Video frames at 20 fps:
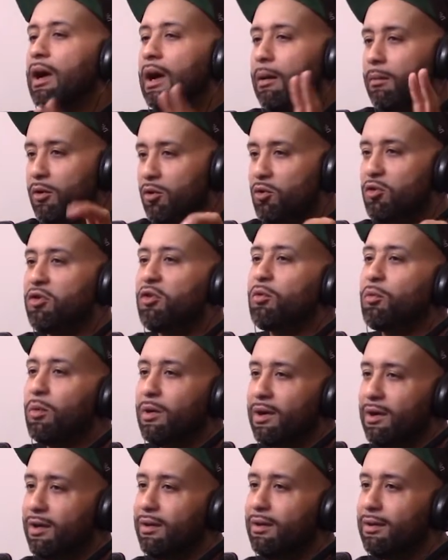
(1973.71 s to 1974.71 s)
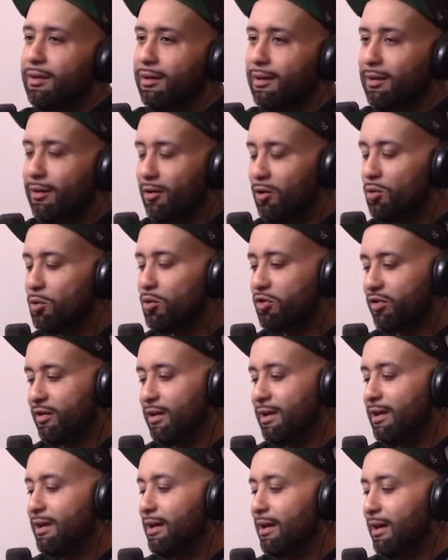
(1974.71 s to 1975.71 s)
I'm going to use this word
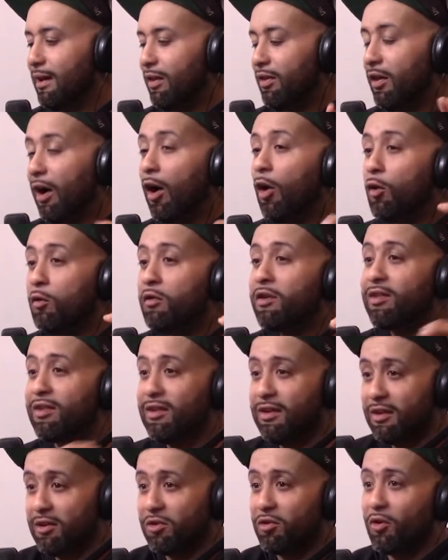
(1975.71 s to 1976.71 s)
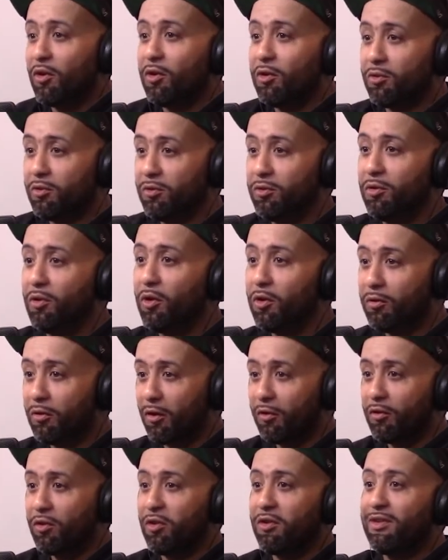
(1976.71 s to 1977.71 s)
loosely, the overseers of of,
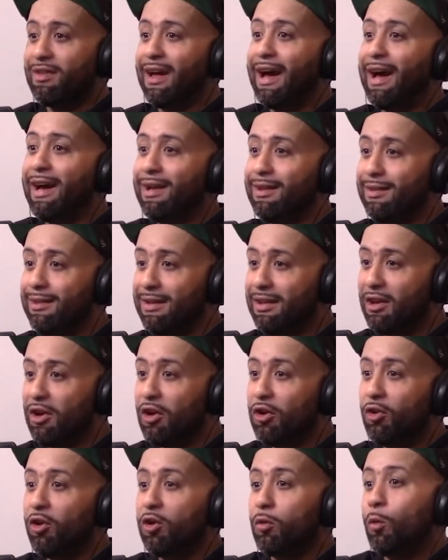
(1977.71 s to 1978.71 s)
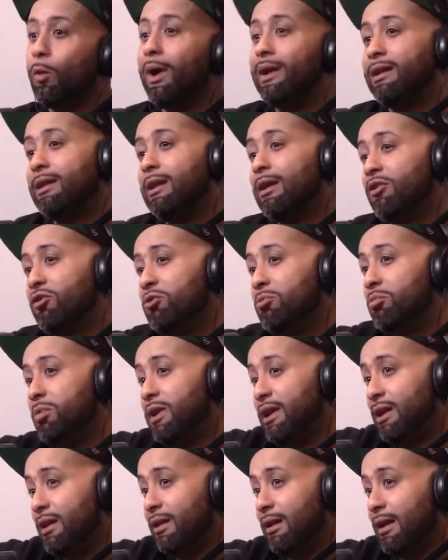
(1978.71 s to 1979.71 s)
of society yeah. not wanting us to
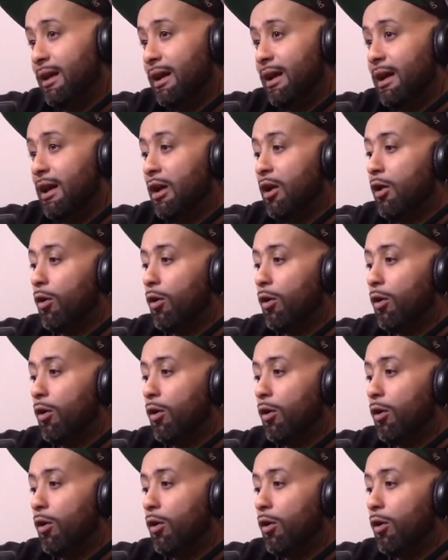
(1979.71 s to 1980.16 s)
be there,